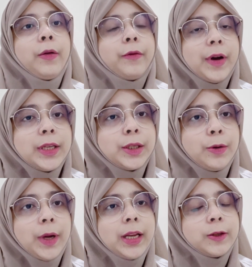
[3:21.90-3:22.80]
Once
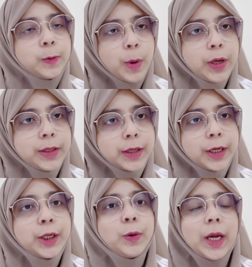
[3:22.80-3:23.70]
you get
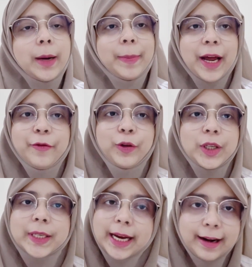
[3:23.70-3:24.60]
sponsored, you can apply for
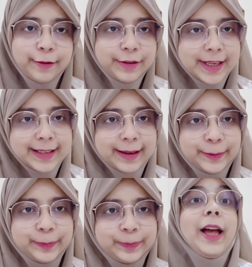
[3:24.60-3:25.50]
the scale up visa.
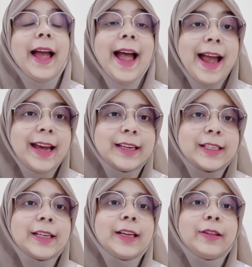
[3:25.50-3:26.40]

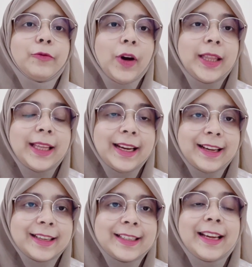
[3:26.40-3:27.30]
And one thing
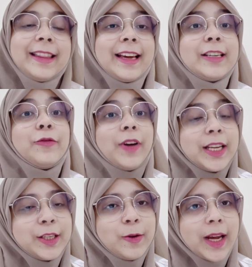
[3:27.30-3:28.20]
is that
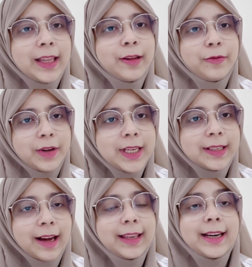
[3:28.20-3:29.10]
once you get the
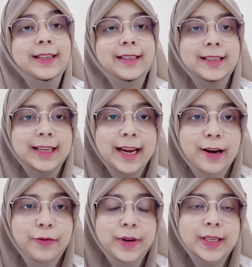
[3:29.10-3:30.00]
visa, that is the scale
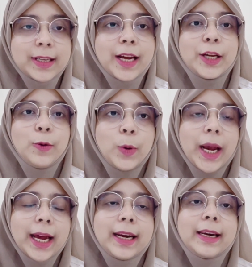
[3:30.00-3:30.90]
up visa, you
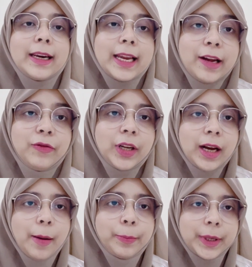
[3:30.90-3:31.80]
can leave the
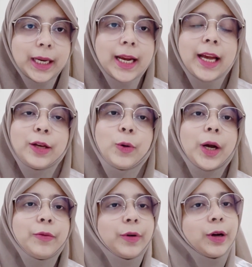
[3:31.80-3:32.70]
company and you
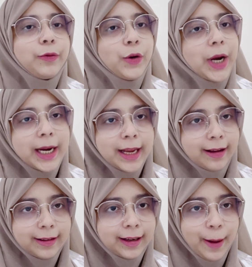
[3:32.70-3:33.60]
can work for any
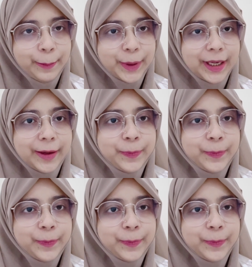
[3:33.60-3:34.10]
other company.